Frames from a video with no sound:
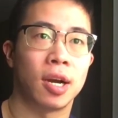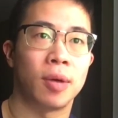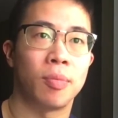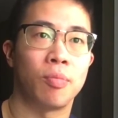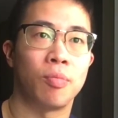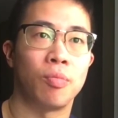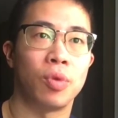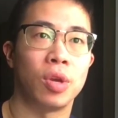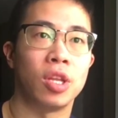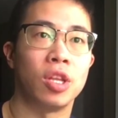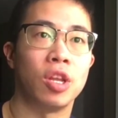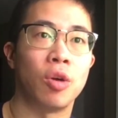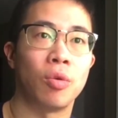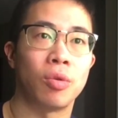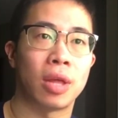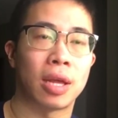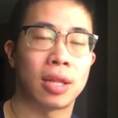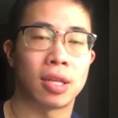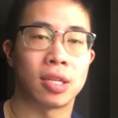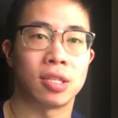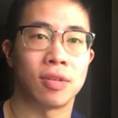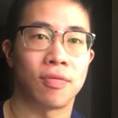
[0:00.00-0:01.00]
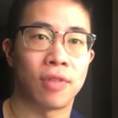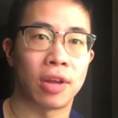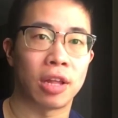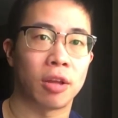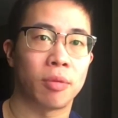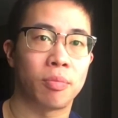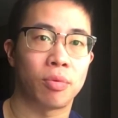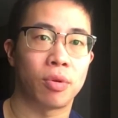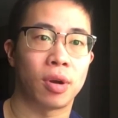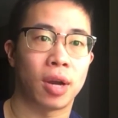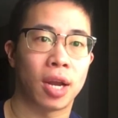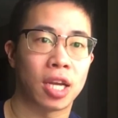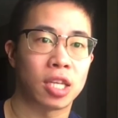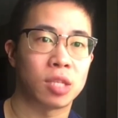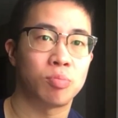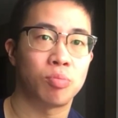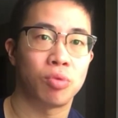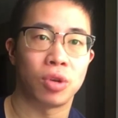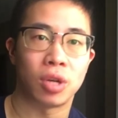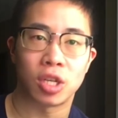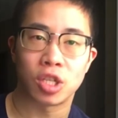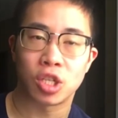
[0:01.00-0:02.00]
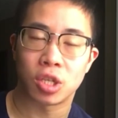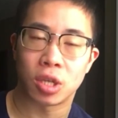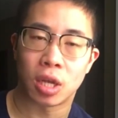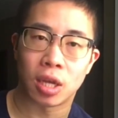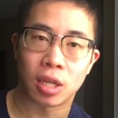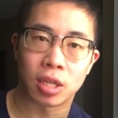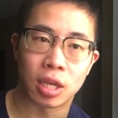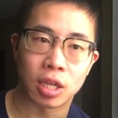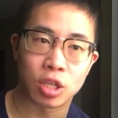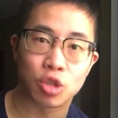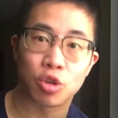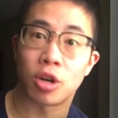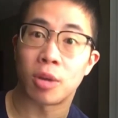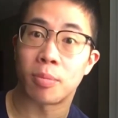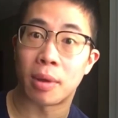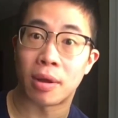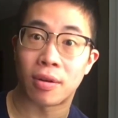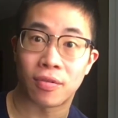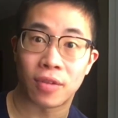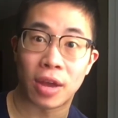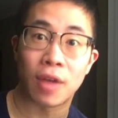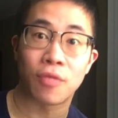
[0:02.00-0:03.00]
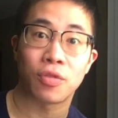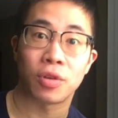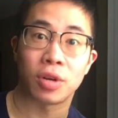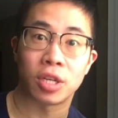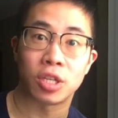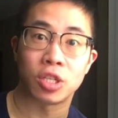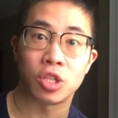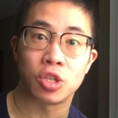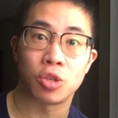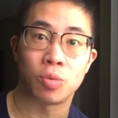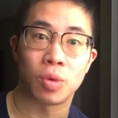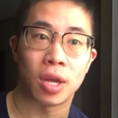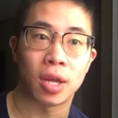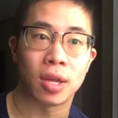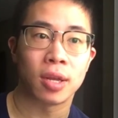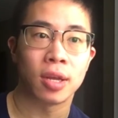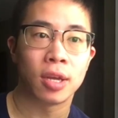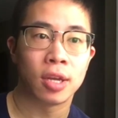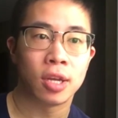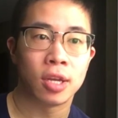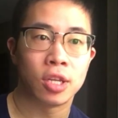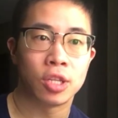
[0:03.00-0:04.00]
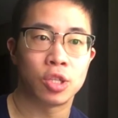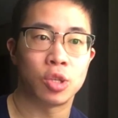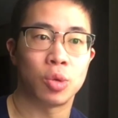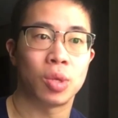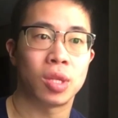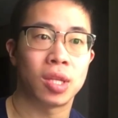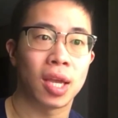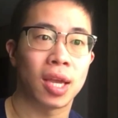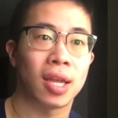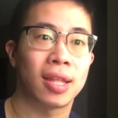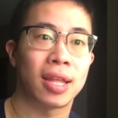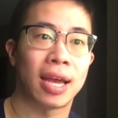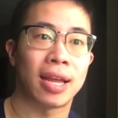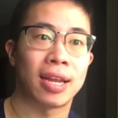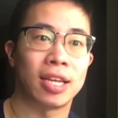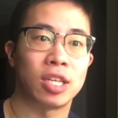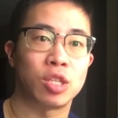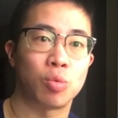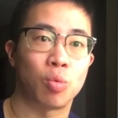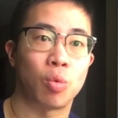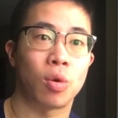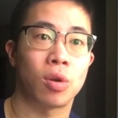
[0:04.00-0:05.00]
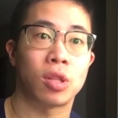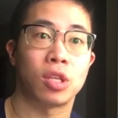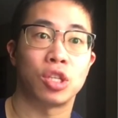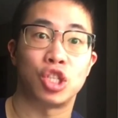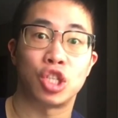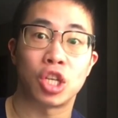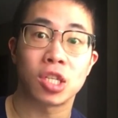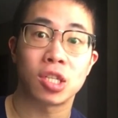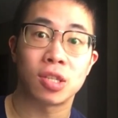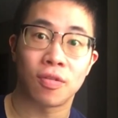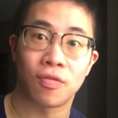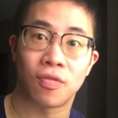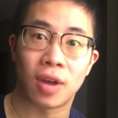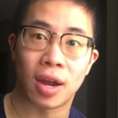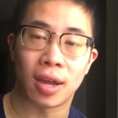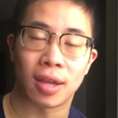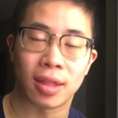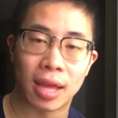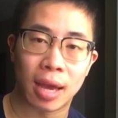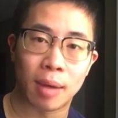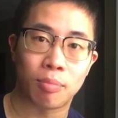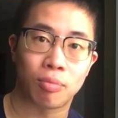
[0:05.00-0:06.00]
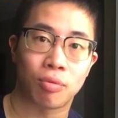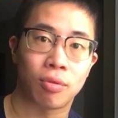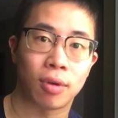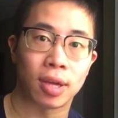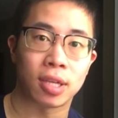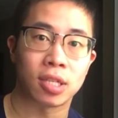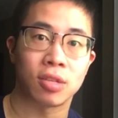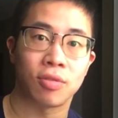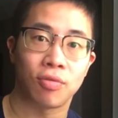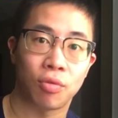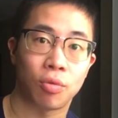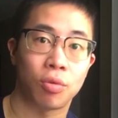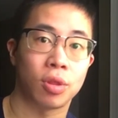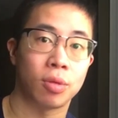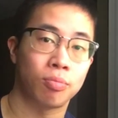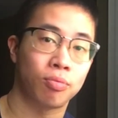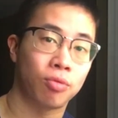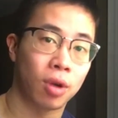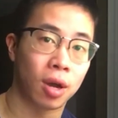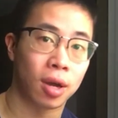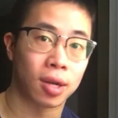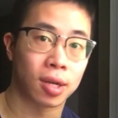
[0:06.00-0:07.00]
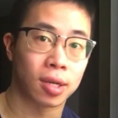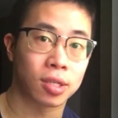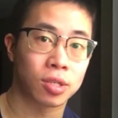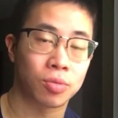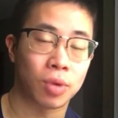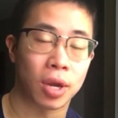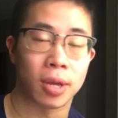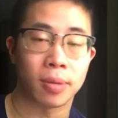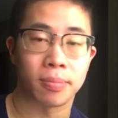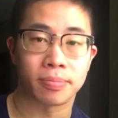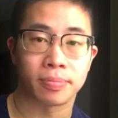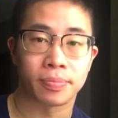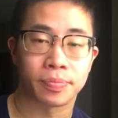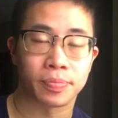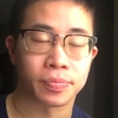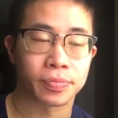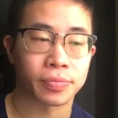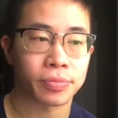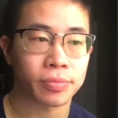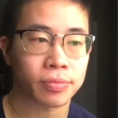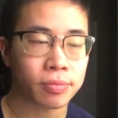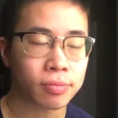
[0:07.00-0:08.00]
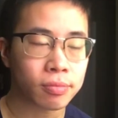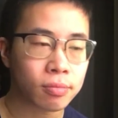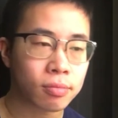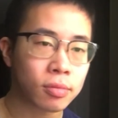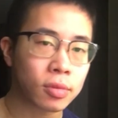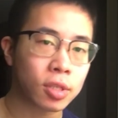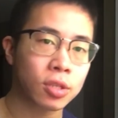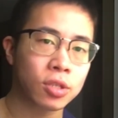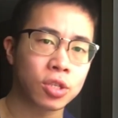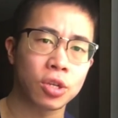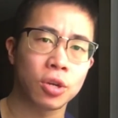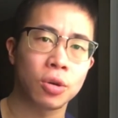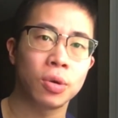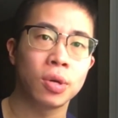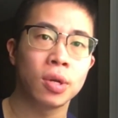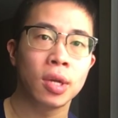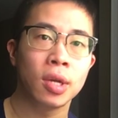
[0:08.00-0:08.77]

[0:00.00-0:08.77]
we know that the developer has put a certain amount of effort into it to think that it's worth justifying that price for the product, right? So